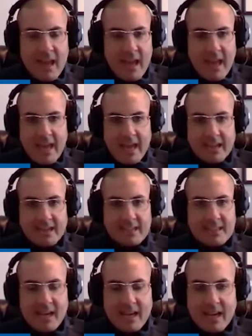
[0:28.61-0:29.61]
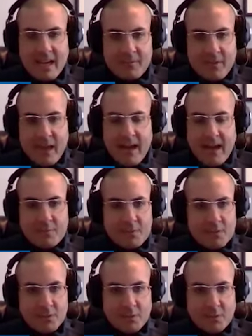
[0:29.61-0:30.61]
And I have
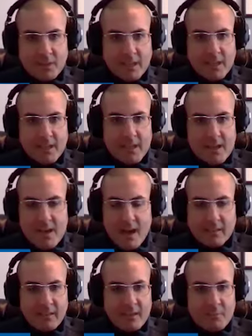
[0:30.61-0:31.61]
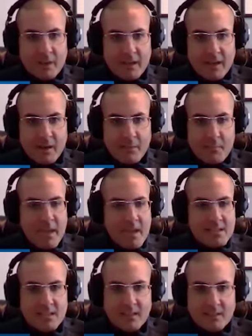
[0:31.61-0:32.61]
absolutely nothing but
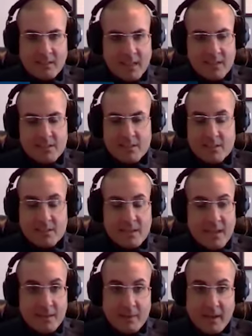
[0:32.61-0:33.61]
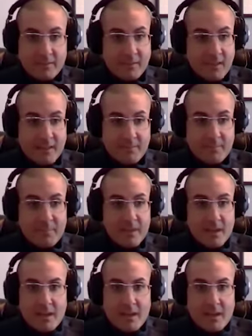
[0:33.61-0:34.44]
amazing things to say about them